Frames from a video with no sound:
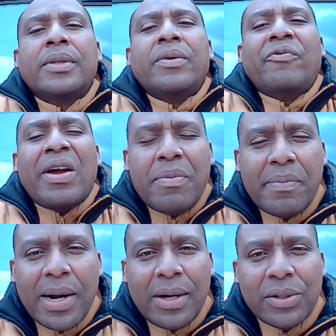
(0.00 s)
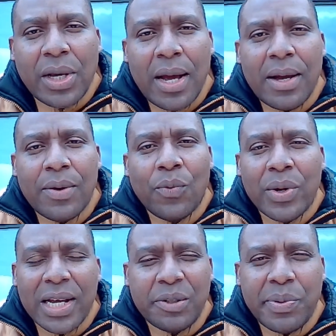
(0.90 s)
fibromyalgia
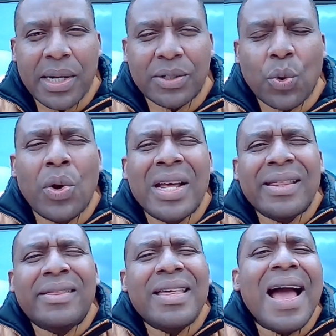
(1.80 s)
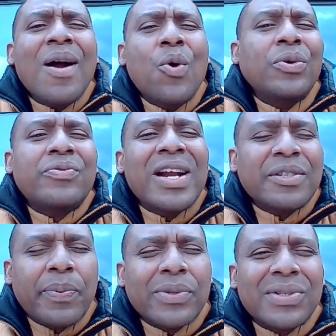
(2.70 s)
would experience. So their own
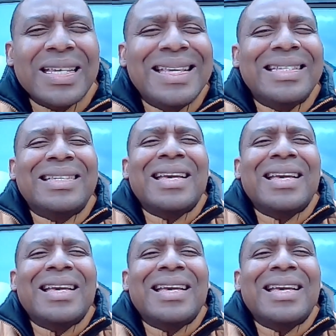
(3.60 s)
response is